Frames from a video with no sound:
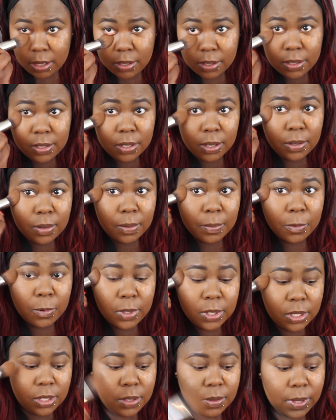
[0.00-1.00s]
So I'm
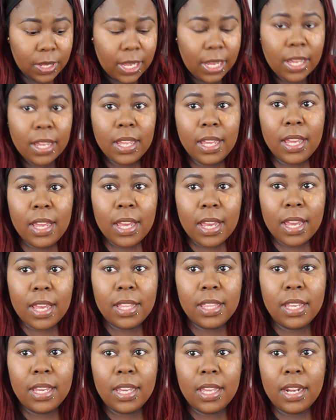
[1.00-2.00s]
going to do that.
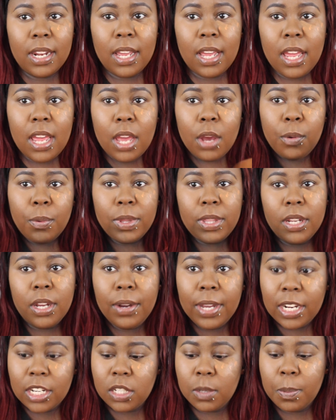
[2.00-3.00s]
And then with no
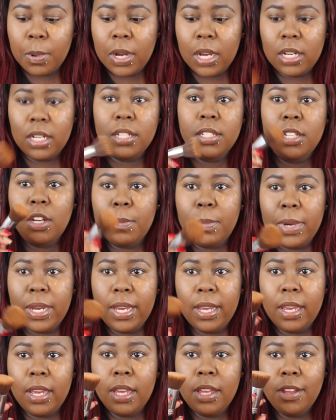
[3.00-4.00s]
extra product on
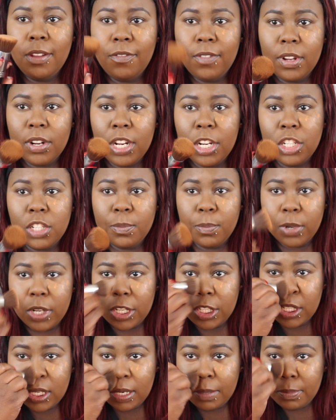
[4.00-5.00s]
my foundation
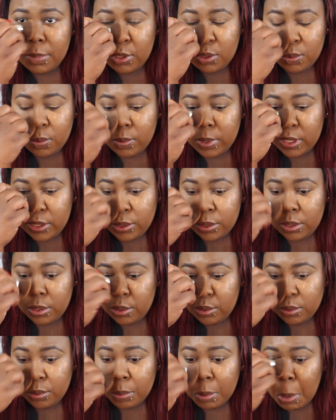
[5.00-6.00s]
brush, I'm just going
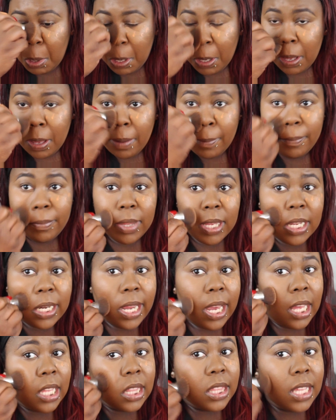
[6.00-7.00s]
to blend
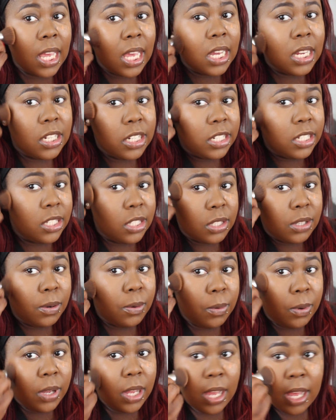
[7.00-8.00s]
out the edges
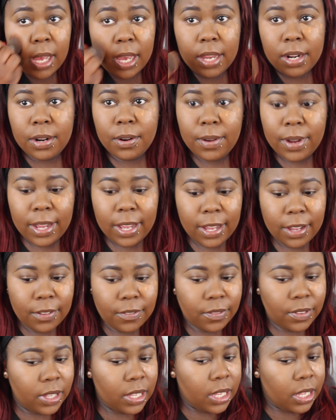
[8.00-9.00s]
so I don't
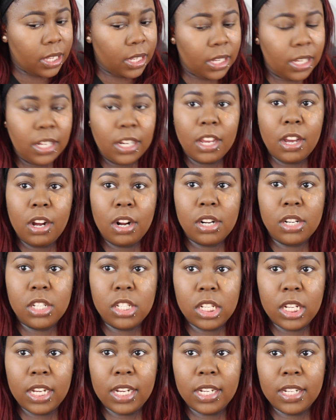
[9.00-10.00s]
have any
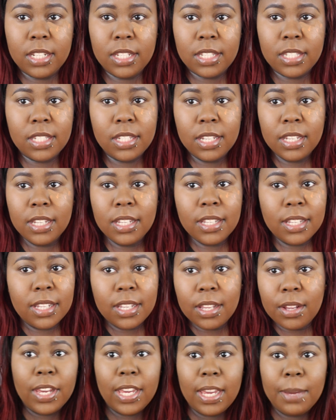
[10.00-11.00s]
harsh lines.
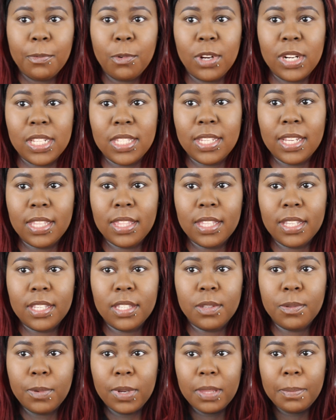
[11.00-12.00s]
Okay, I'm going to set
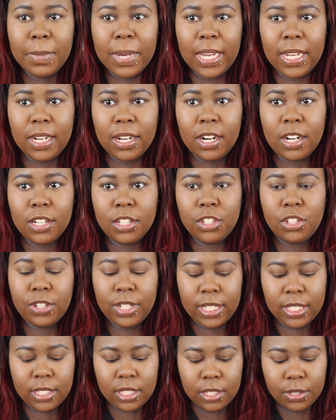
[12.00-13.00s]
this with my NARS
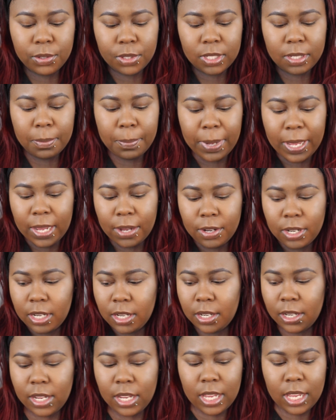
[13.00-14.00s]
translucent
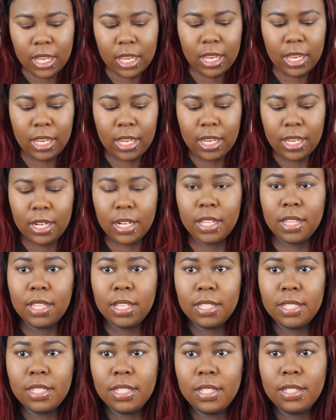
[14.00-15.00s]
powder, and
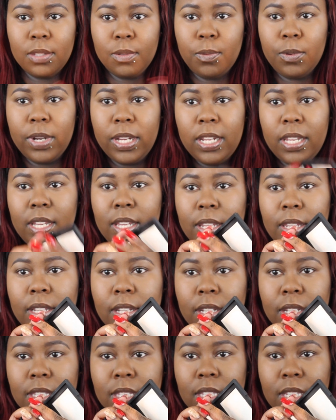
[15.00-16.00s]
this is what it
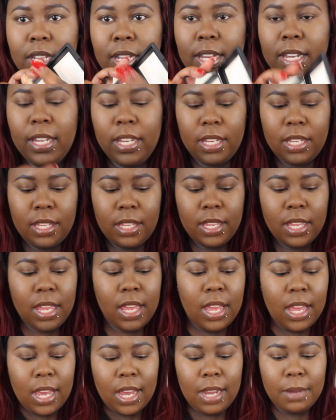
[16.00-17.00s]
looks like.
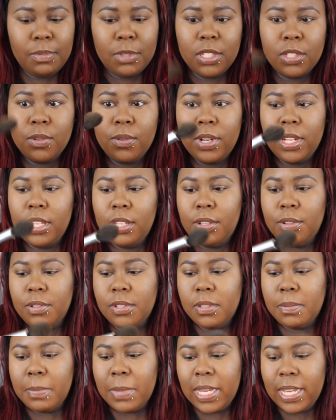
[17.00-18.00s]
I'm just going to
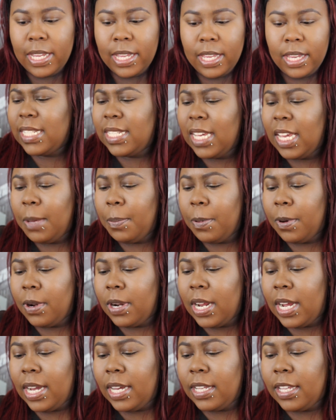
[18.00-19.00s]
use my tapered
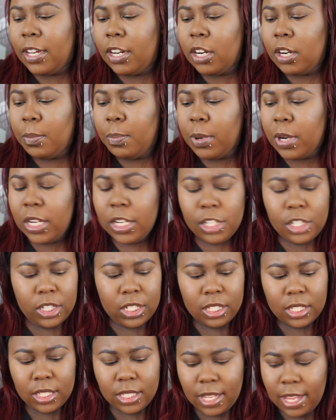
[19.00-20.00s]
highlighter brush.
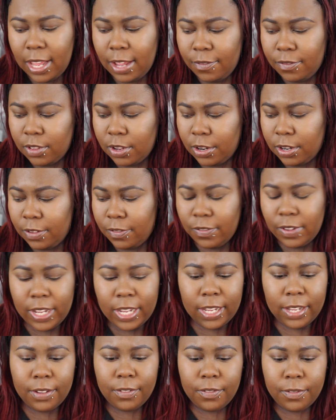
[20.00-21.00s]
This is the
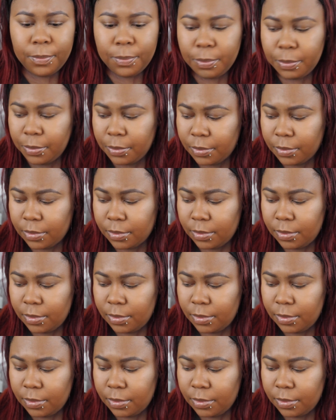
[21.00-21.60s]
F35.